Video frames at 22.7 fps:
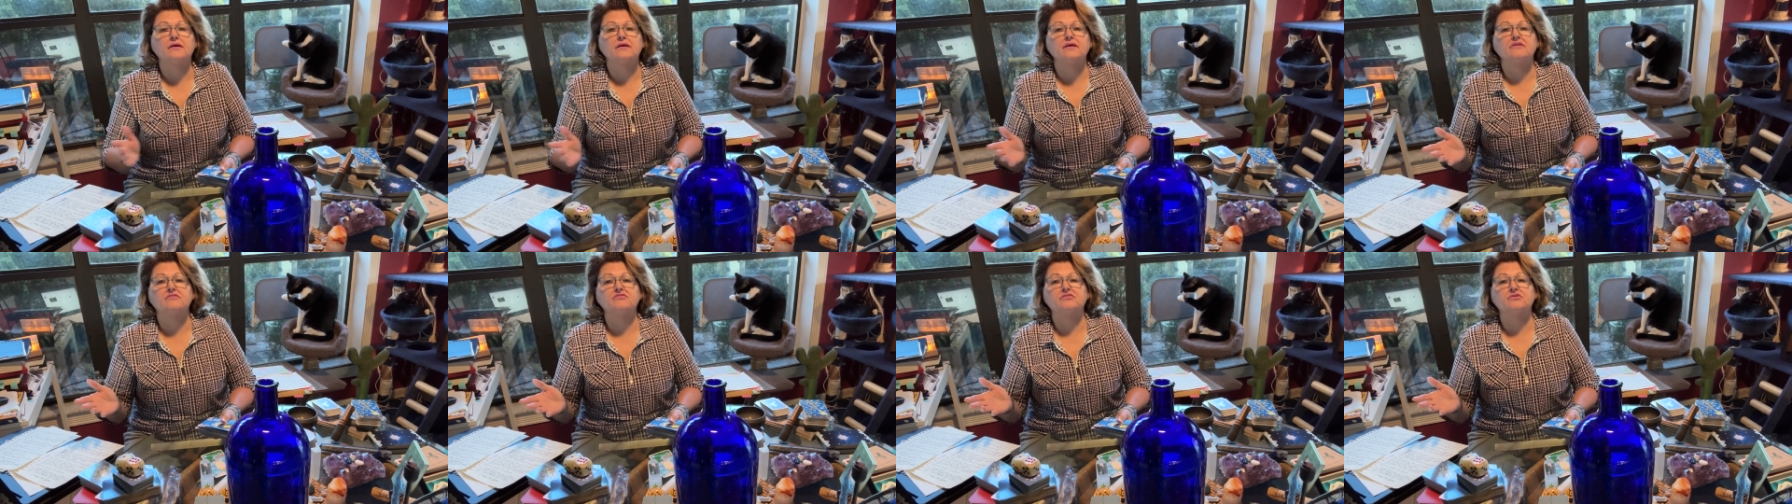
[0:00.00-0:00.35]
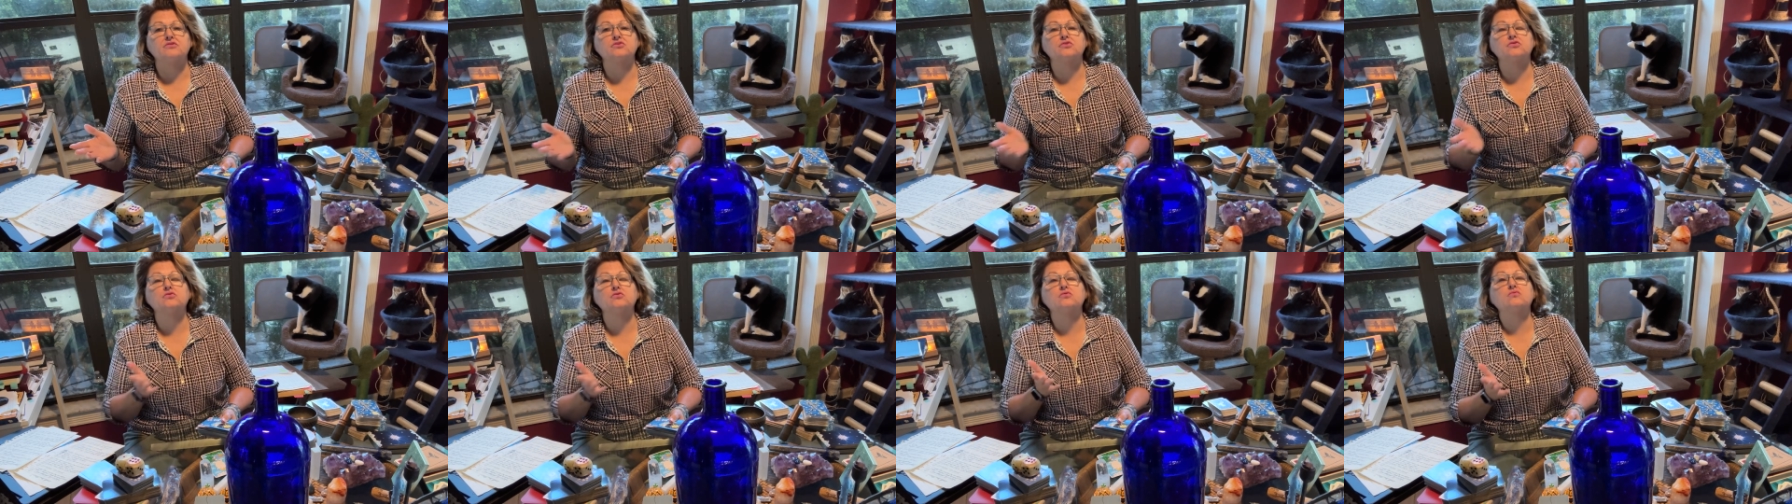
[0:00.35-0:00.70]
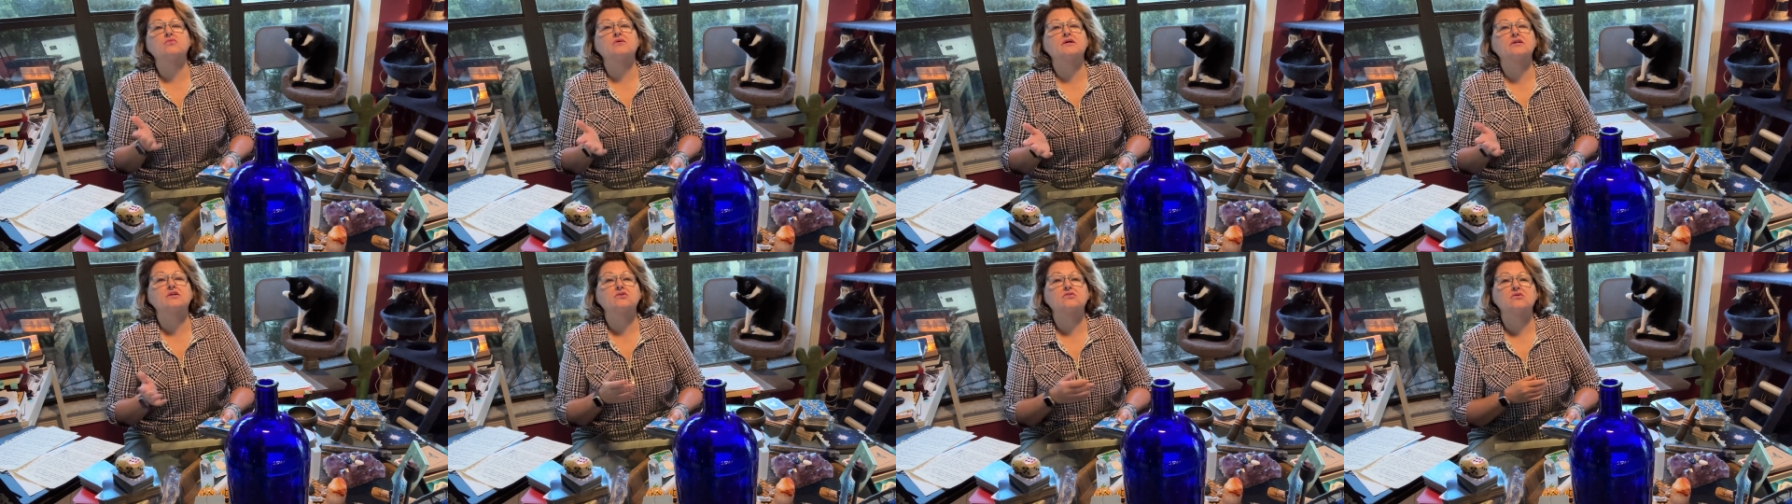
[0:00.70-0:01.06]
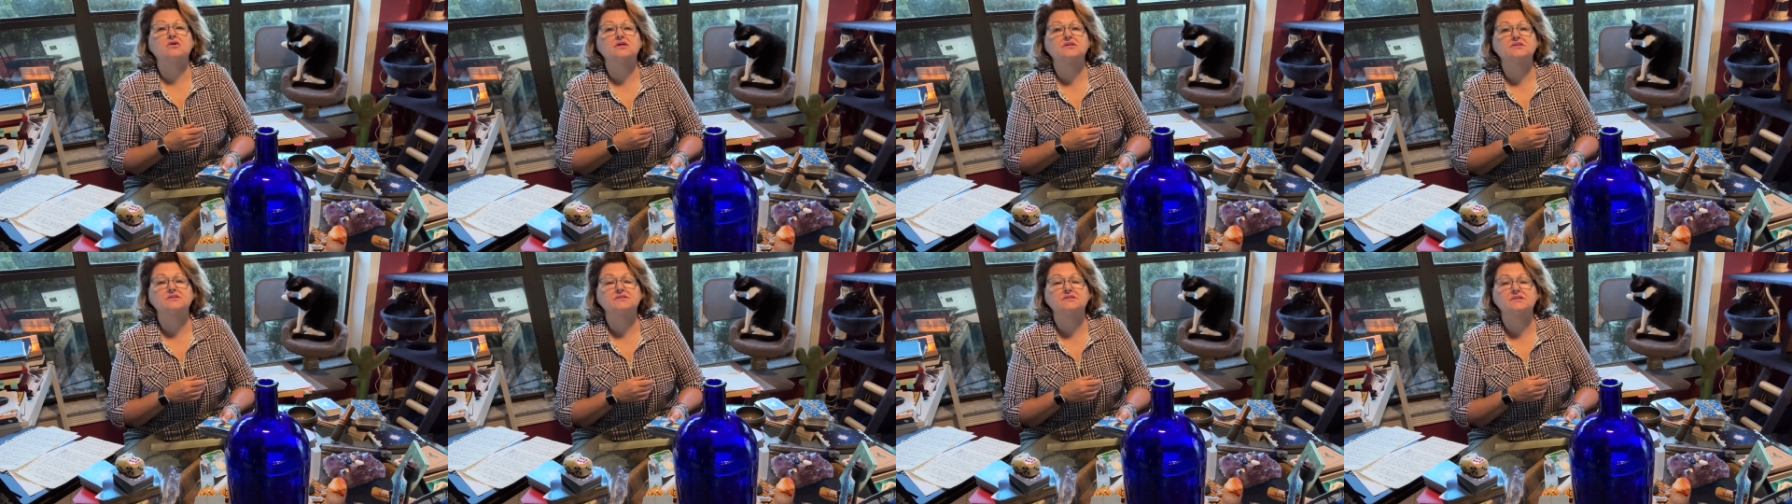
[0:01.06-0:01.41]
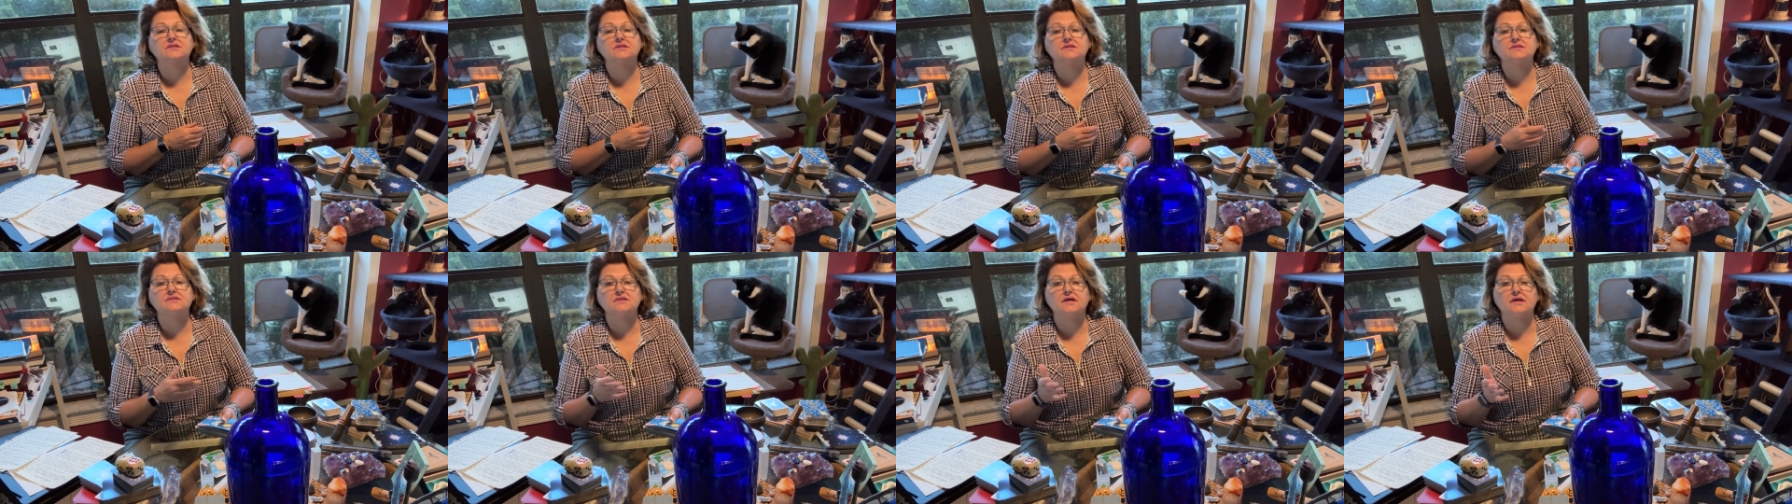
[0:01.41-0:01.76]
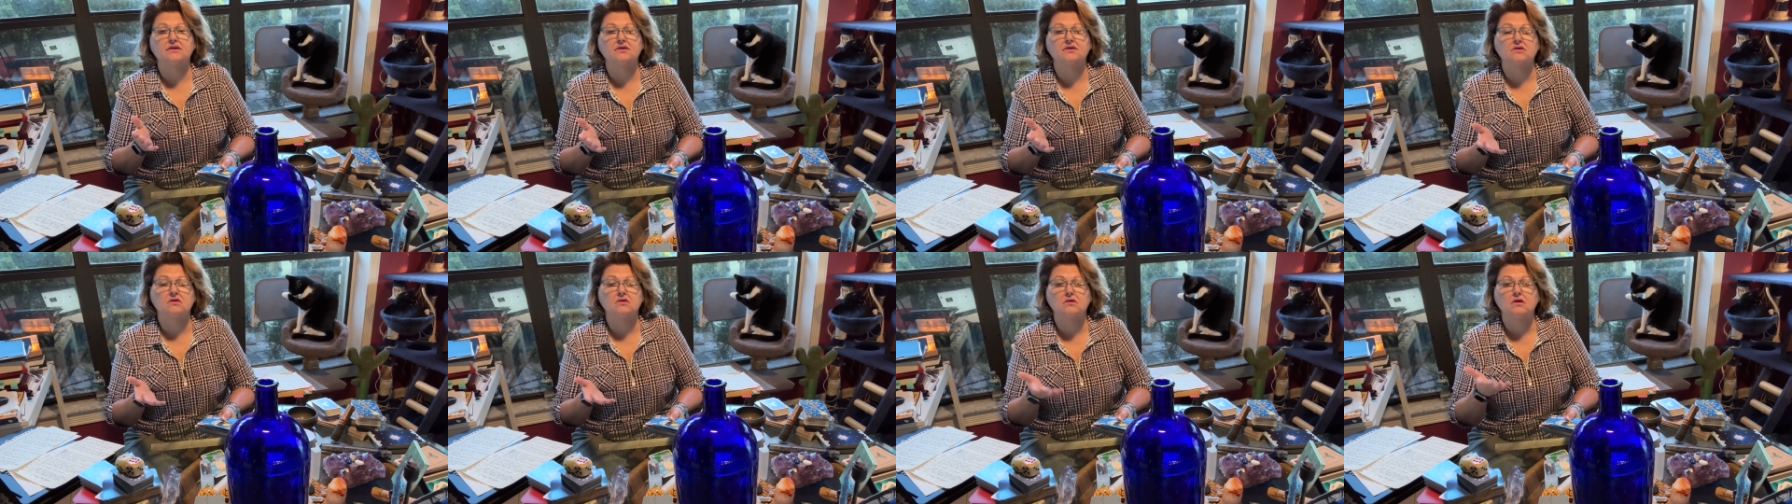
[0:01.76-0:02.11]
If you do run across things that
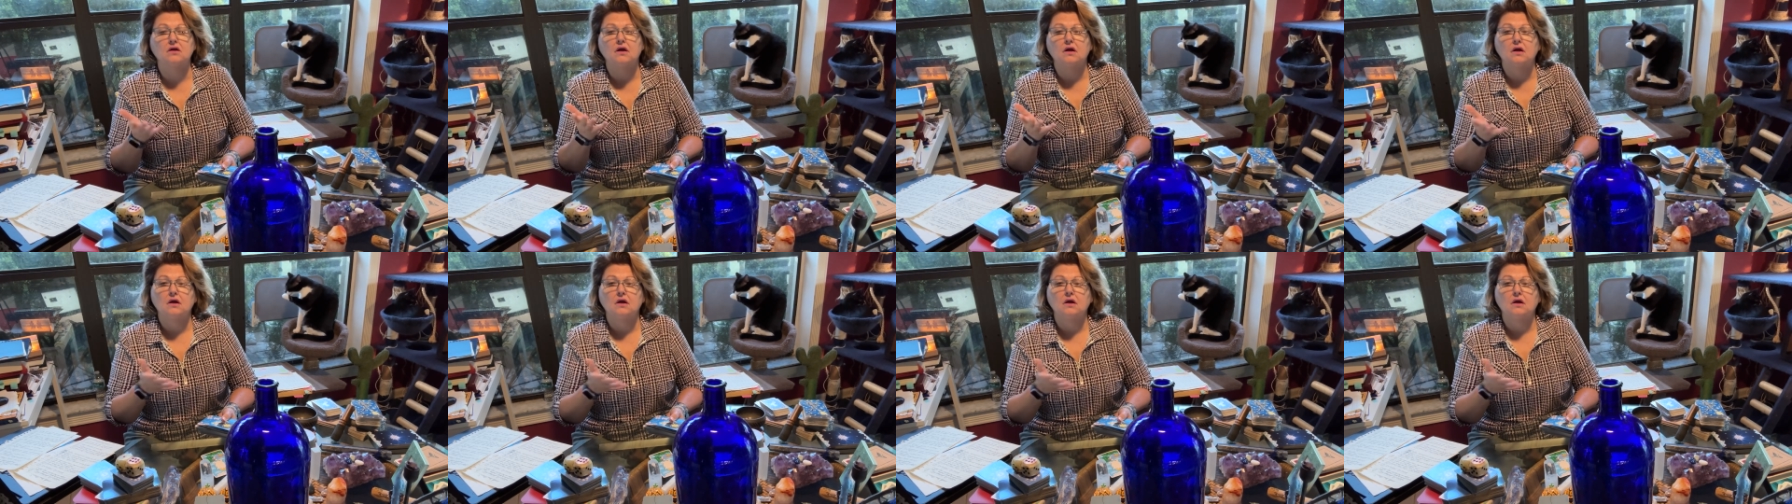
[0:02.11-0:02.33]
are,